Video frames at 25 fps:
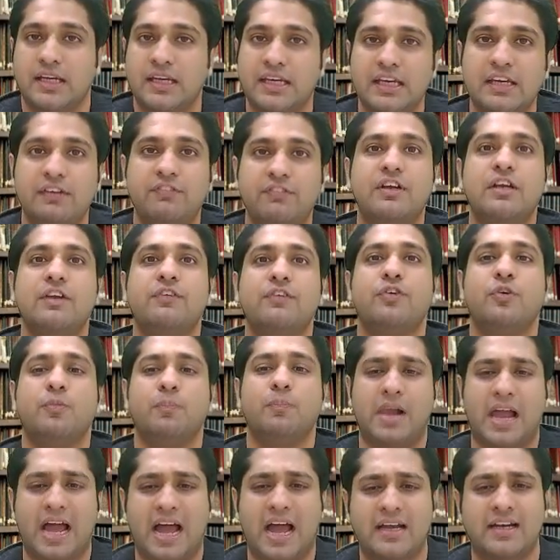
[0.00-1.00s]
Even if you
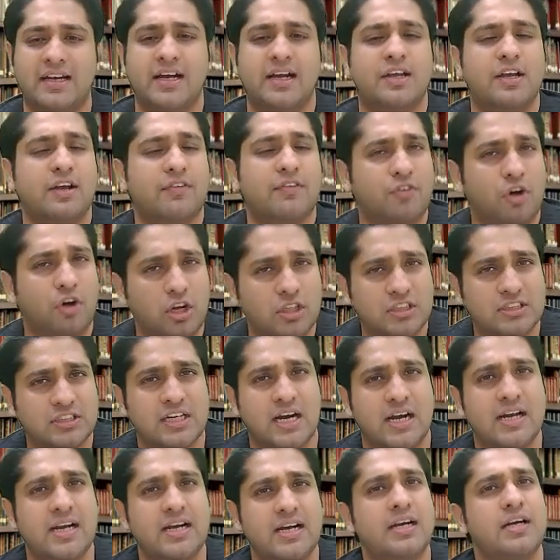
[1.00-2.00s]
plan that you have not
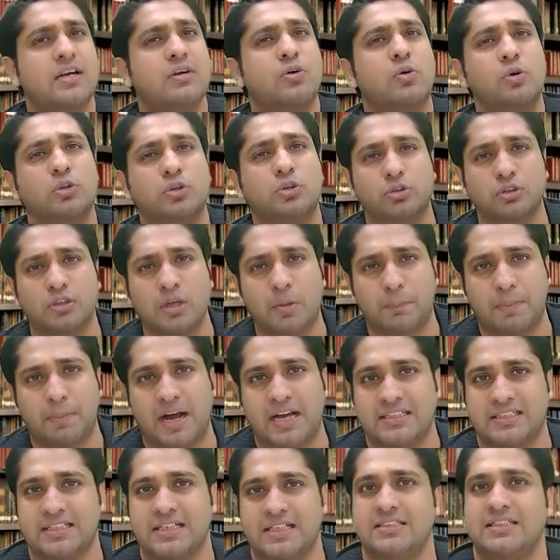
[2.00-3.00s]
studied it, go through the
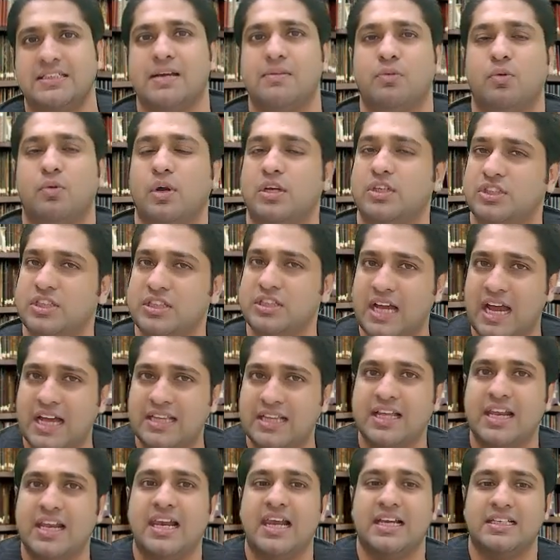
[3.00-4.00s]
past exam question
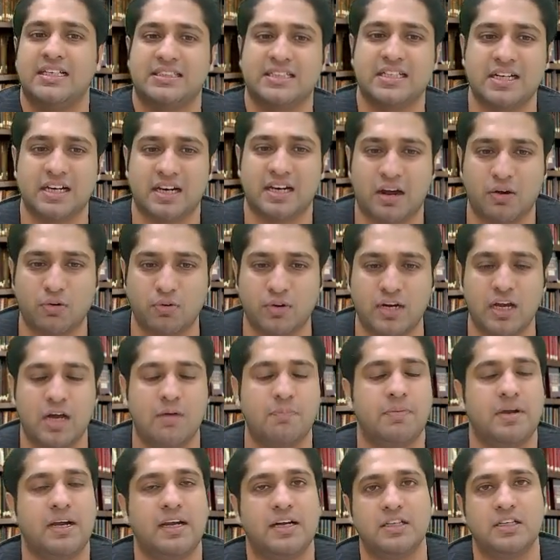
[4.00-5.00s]
and the lesson
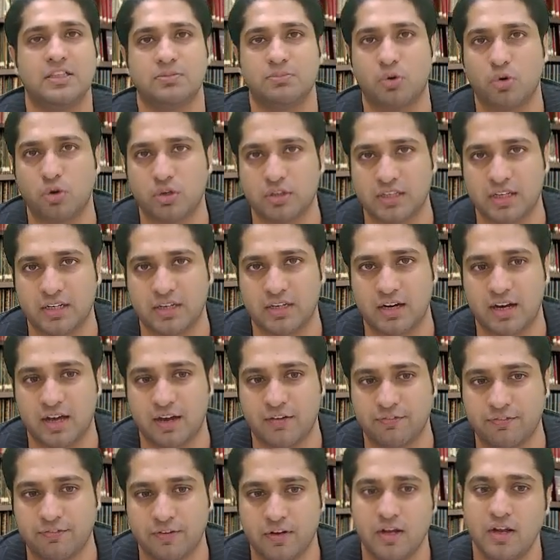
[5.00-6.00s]
roundup. It is more than
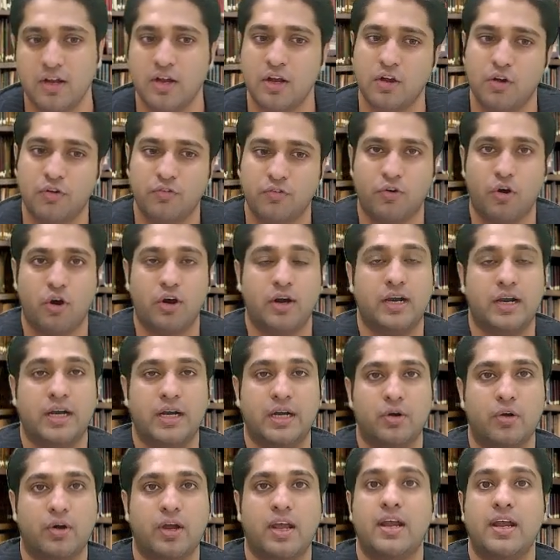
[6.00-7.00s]
enough for it.
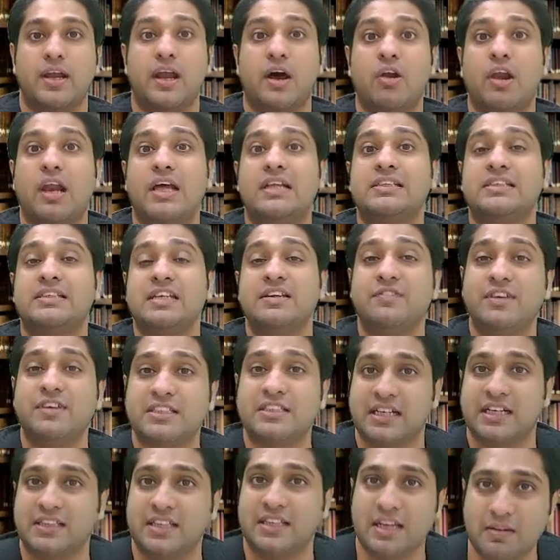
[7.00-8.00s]
Okay, now let's see which
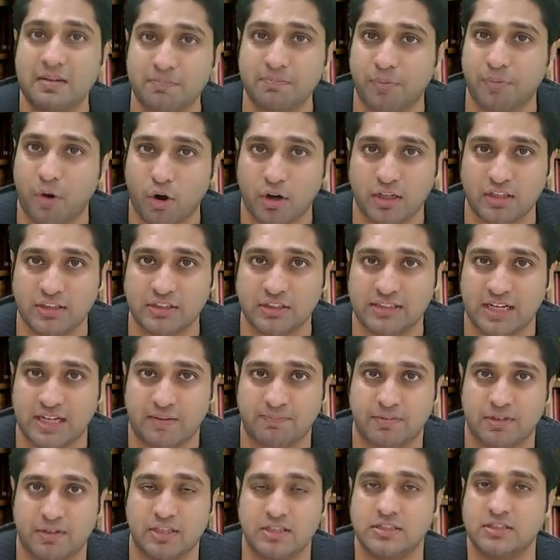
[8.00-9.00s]
are the important
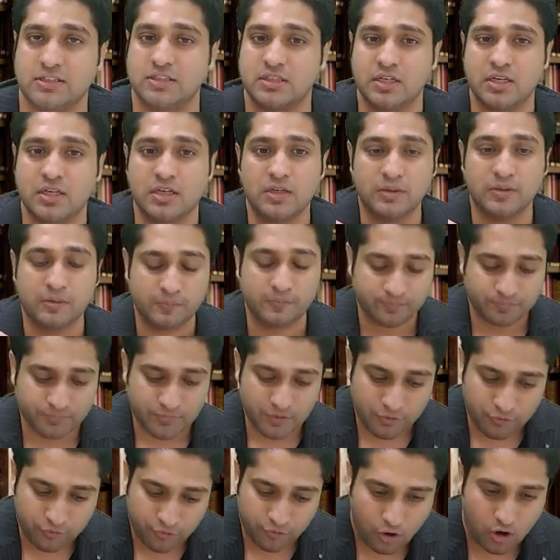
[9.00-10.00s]
chapters
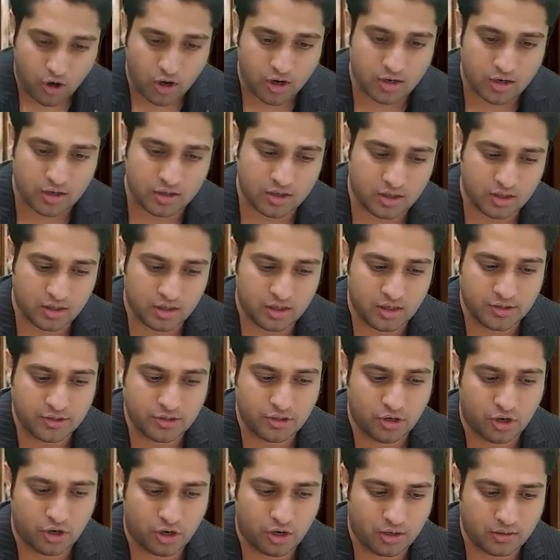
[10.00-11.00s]
for
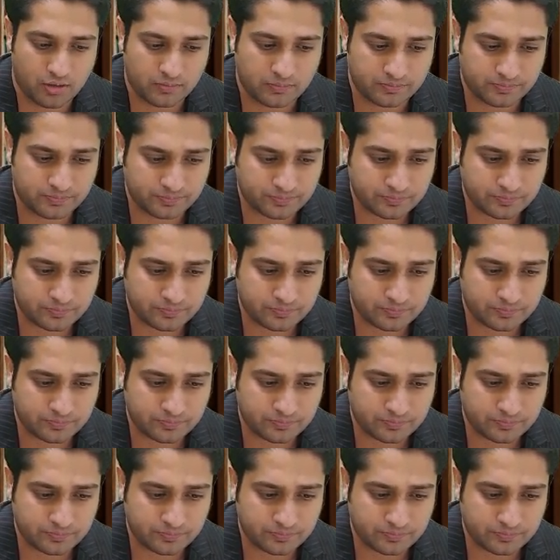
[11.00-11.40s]
your